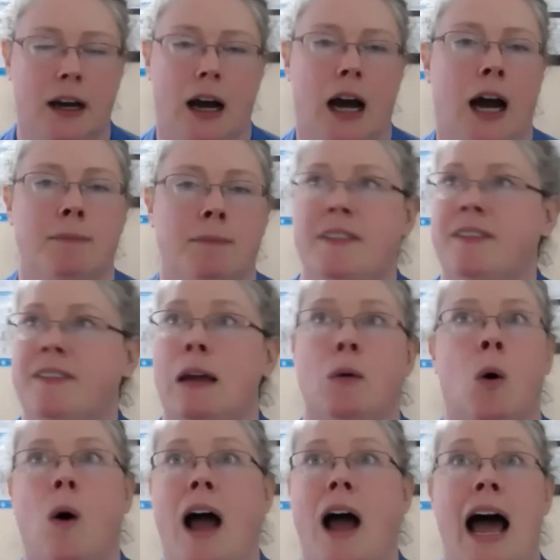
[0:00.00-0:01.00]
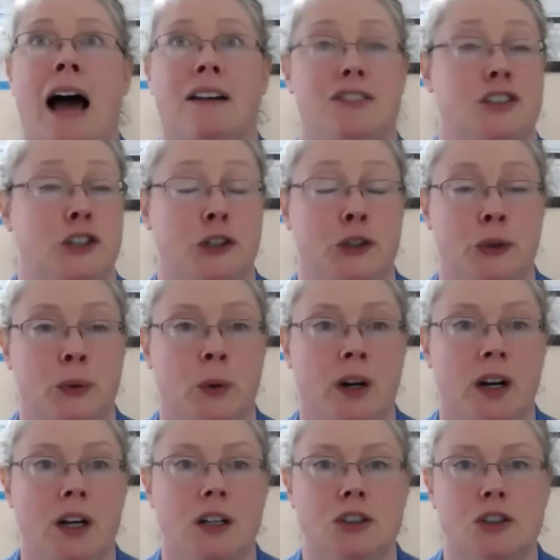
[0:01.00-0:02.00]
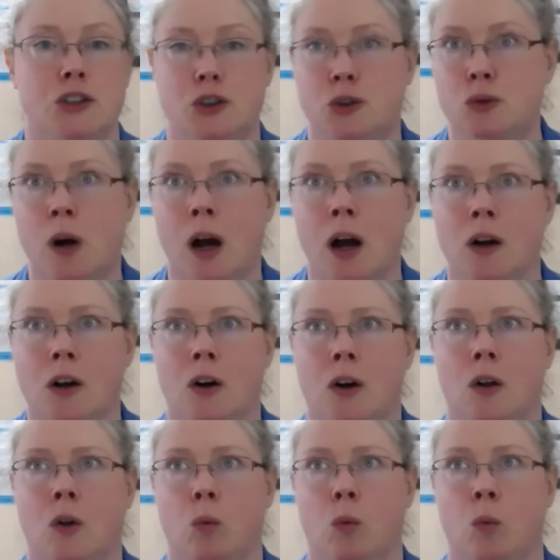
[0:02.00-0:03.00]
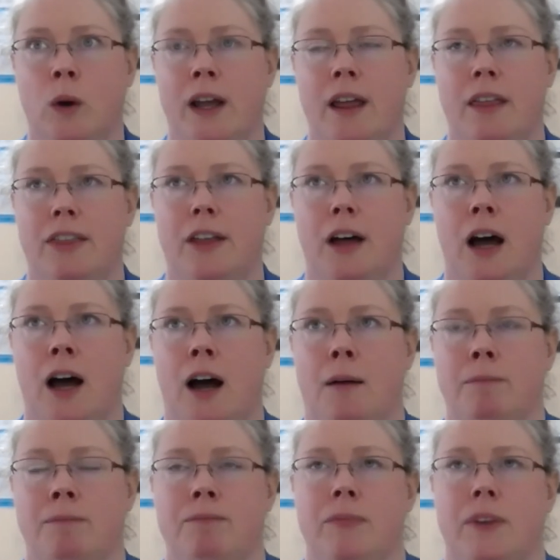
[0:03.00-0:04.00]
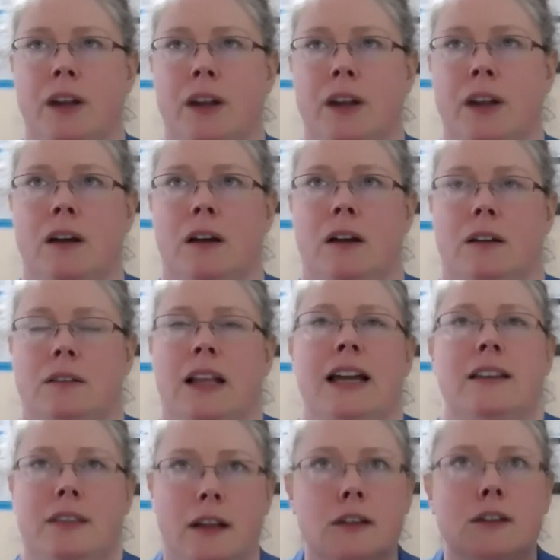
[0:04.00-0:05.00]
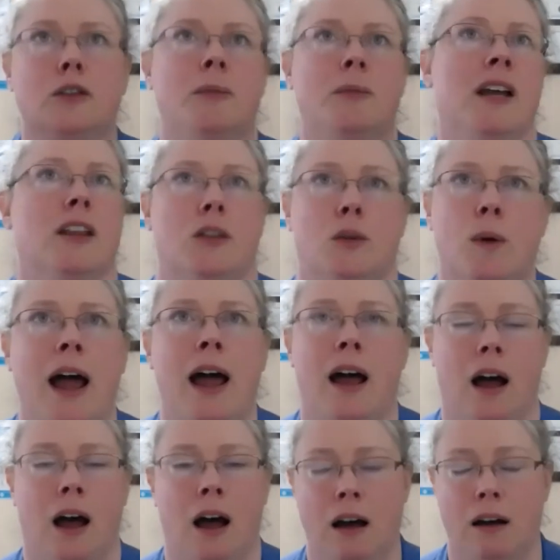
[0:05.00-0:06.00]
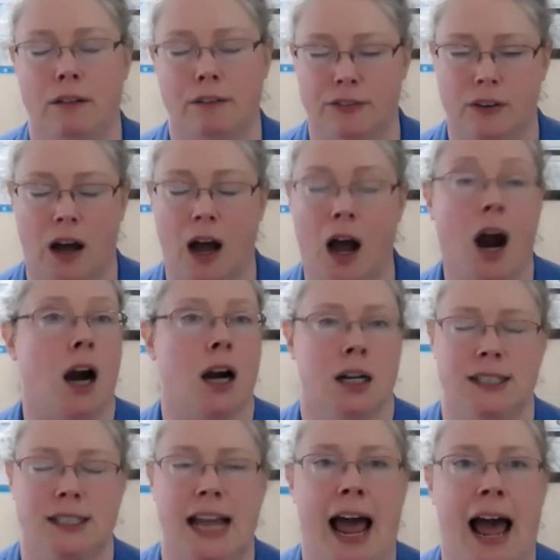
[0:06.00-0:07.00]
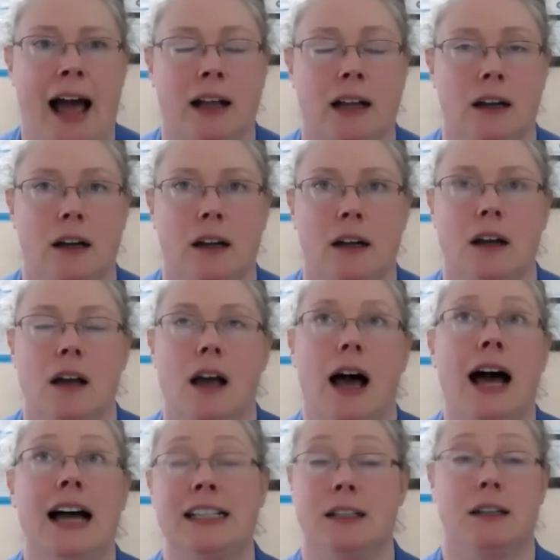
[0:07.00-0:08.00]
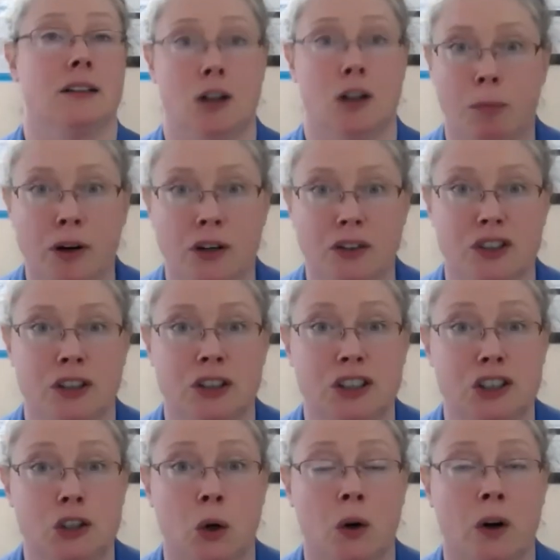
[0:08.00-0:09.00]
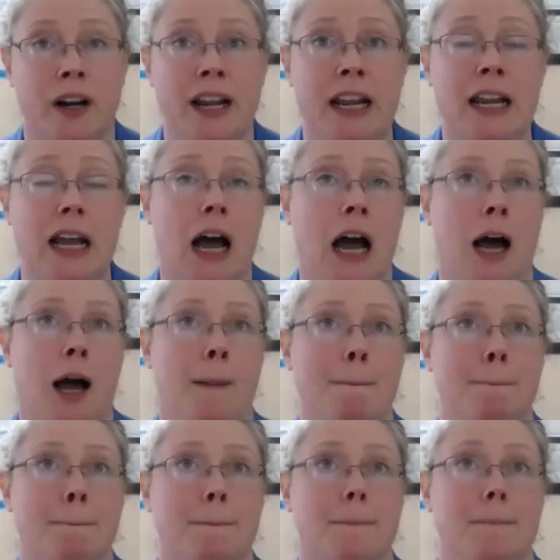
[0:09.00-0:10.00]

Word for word: um, that they won't have to struggle with um, like the looming threat of a heart attack. As a little personal story, um,